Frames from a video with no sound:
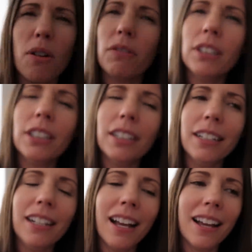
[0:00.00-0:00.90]
over
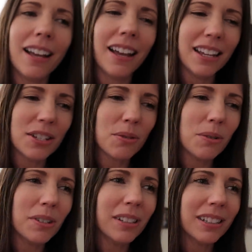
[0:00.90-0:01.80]
in high
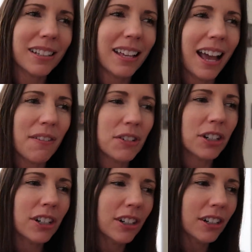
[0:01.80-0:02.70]
school
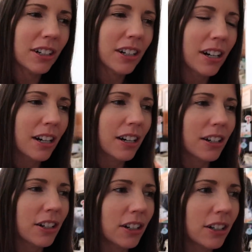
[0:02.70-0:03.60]
after
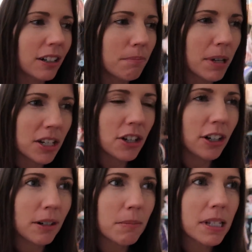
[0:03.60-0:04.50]
your
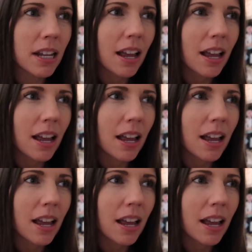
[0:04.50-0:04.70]
midterms.